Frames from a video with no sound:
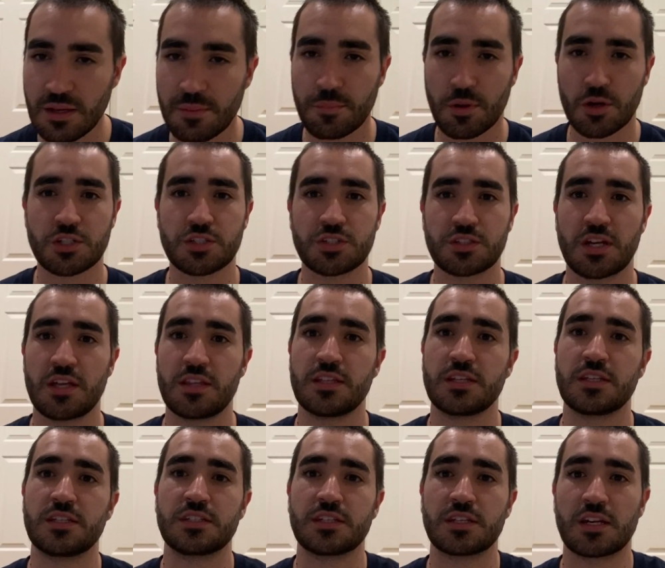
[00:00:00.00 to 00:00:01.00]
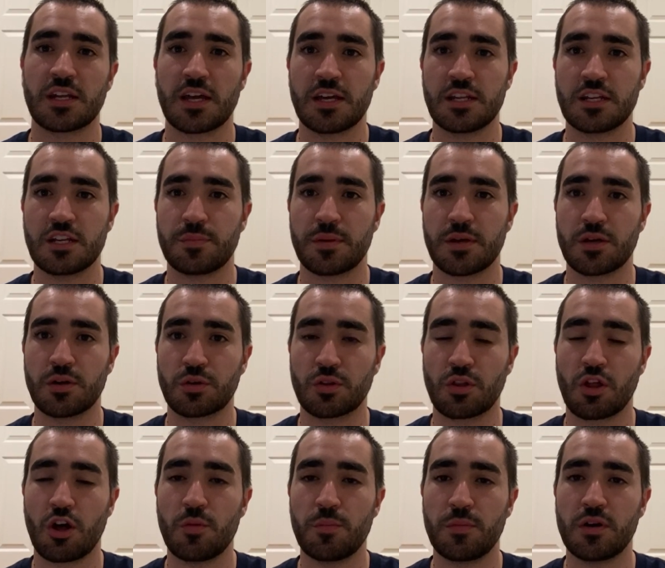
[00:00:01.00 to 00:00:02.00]
Personally, I think he's going to end up at
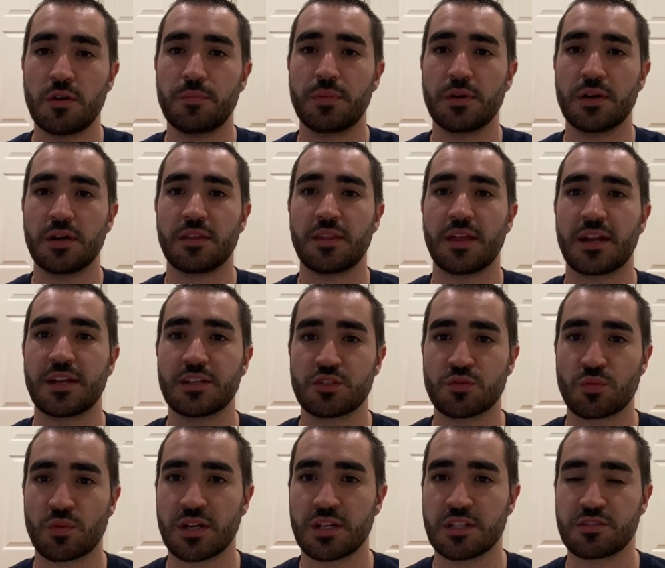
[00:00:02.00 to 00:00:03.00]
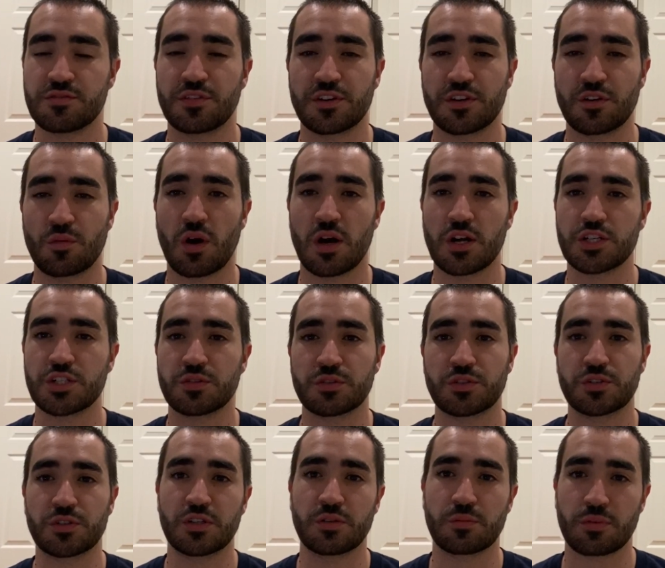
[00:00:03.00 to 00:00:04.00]
Oklahoma, but that is why it's fun to watch the
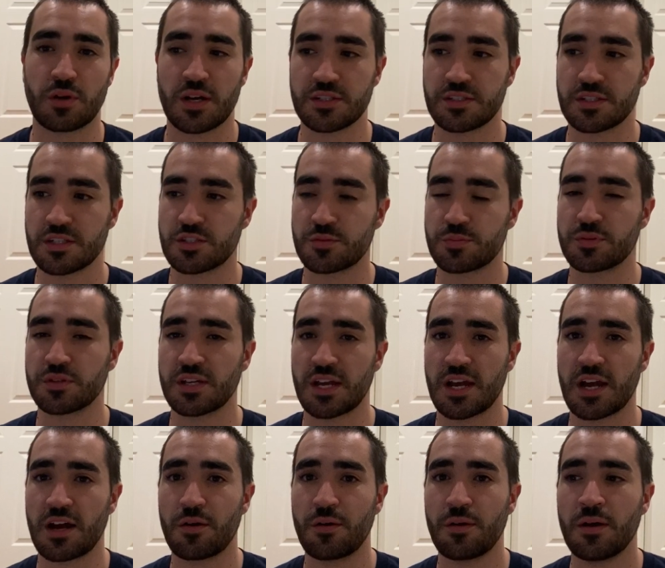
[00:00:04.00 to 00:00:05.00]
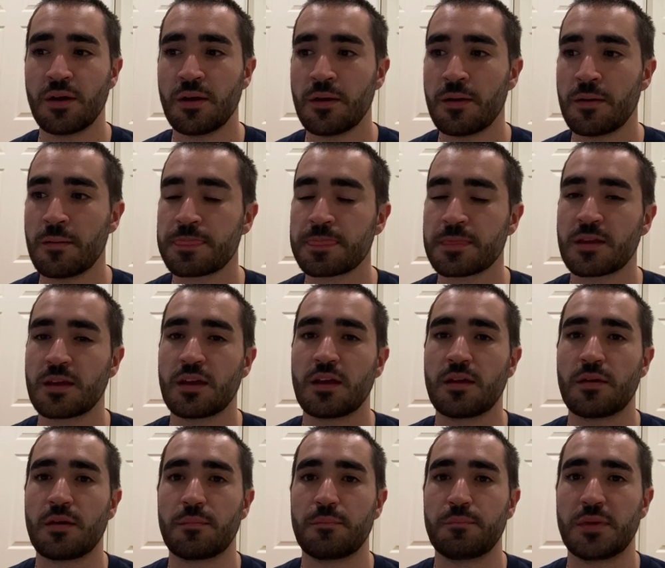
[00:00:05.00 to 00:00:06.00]
recruiting process play out.
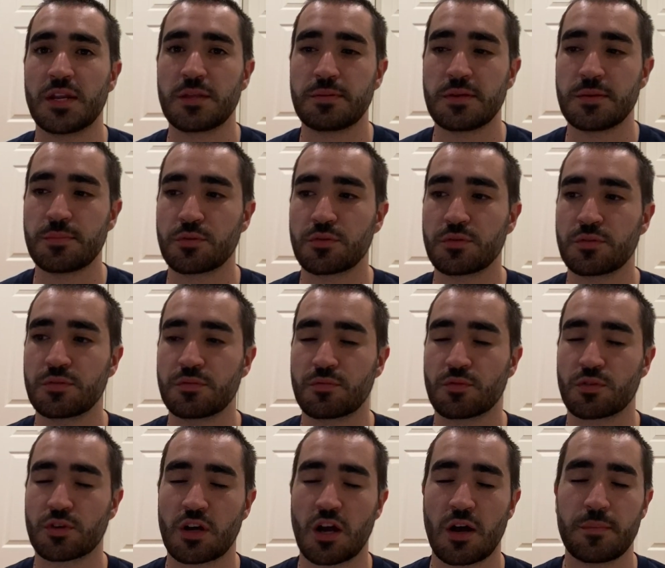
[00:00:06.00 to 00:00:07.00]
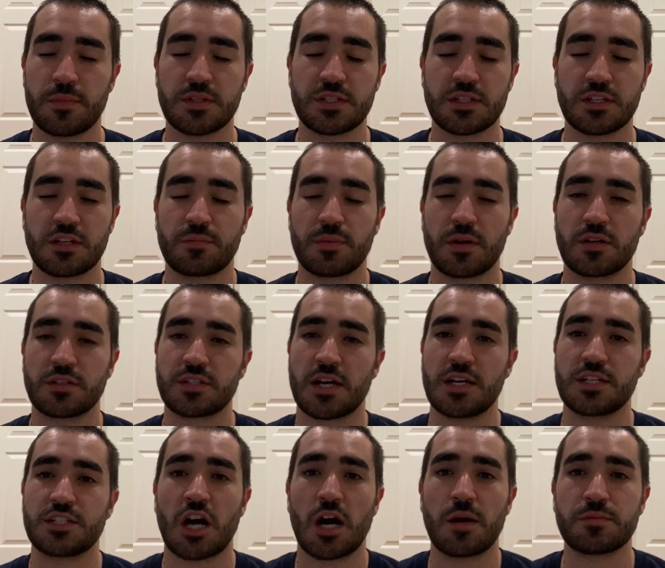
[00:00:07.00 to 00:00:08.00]
Many people were commenting about Ty
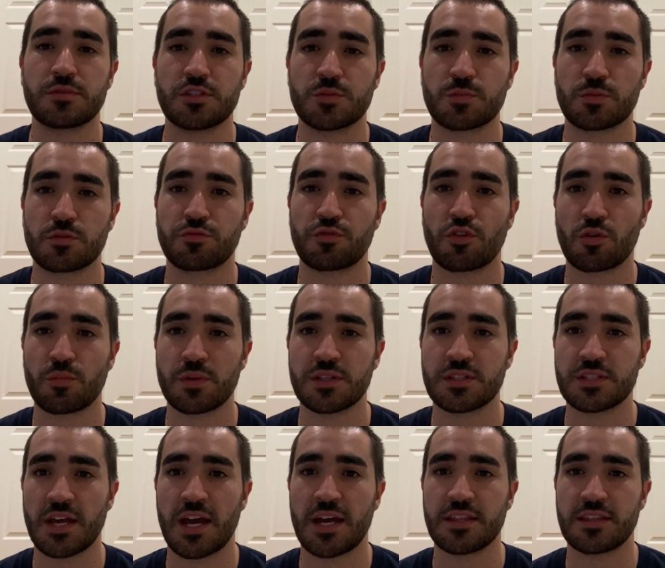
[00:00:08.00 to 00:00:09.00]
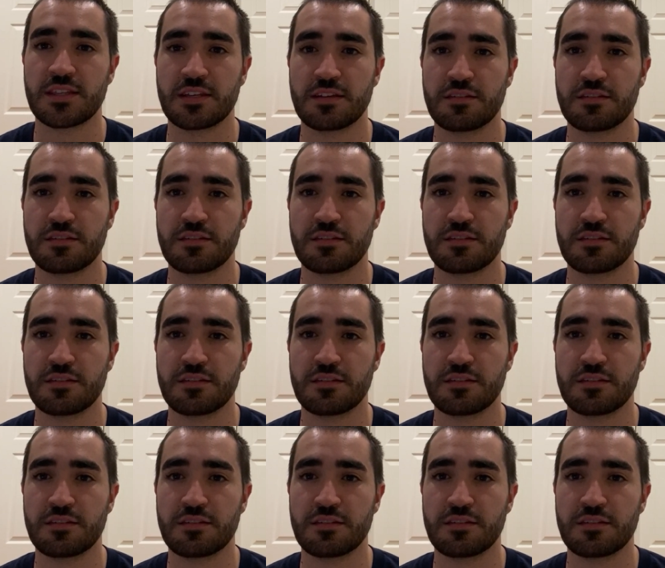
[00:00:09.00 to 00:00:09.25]
Thompson's performance at the